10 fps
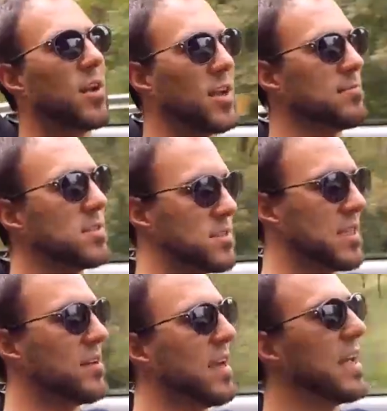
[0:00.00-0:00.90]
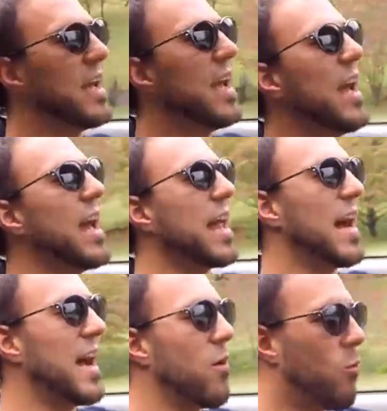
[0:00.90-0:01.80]
when it comes to steering, and
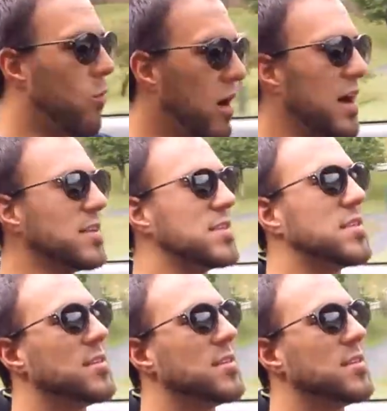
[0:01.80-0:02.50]
I want...